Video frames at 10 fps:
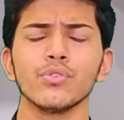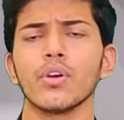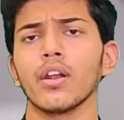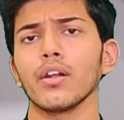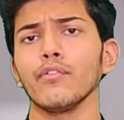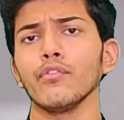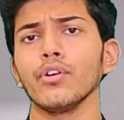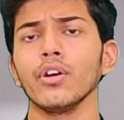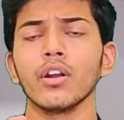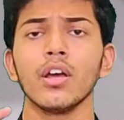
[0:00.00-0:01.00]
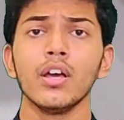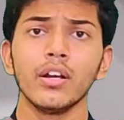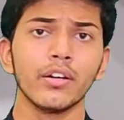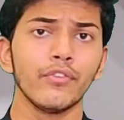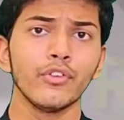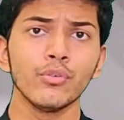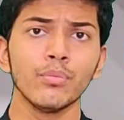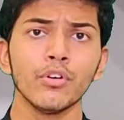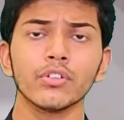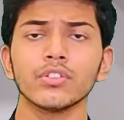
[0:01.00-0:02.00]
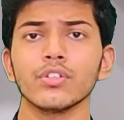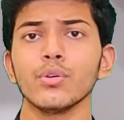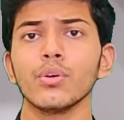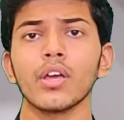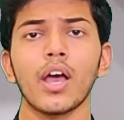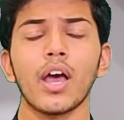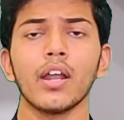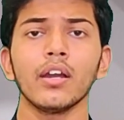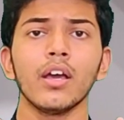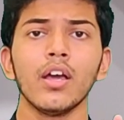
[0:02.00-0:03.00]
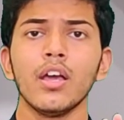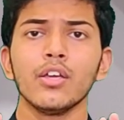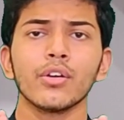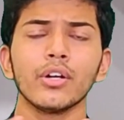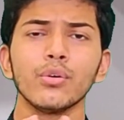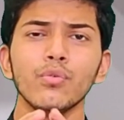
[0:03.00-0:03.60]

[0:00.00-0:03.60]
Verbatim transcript: you can refer review books, you can you can